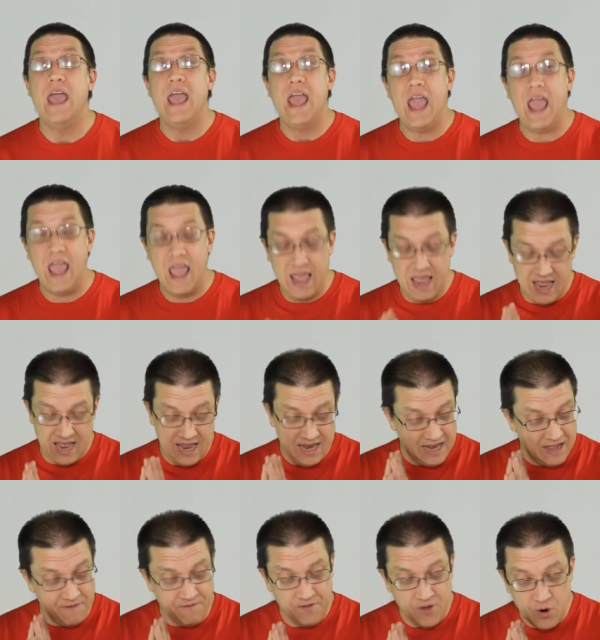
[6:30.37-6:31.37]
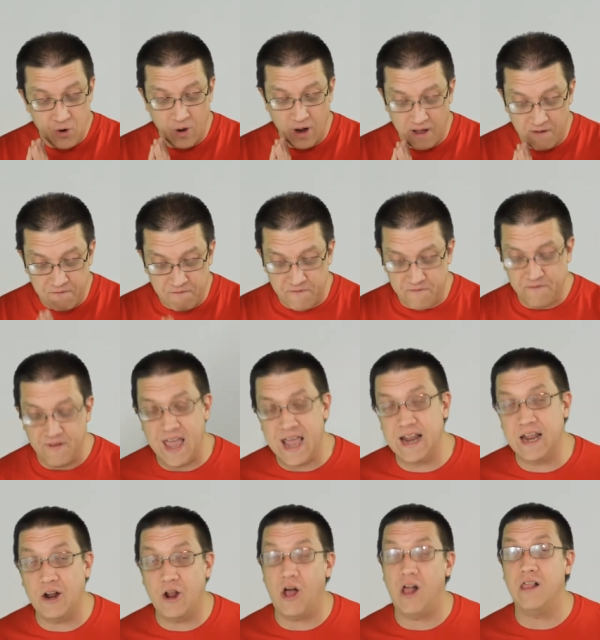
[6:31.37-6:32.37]
And if you're a fan
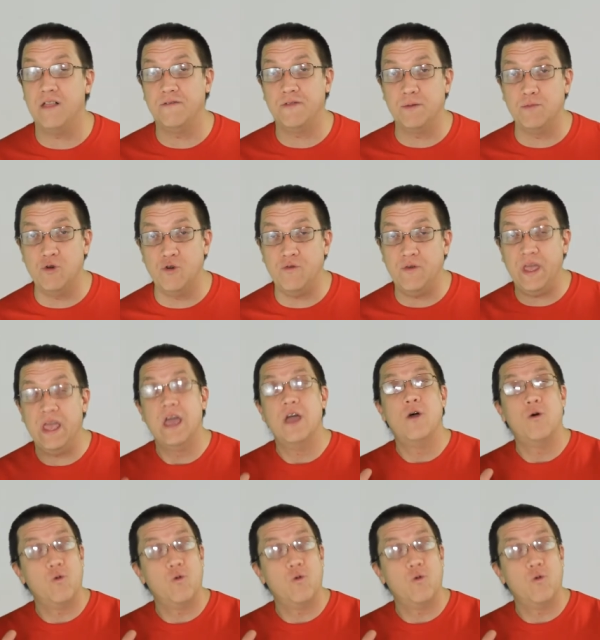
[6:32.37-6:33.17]
at all of the movie,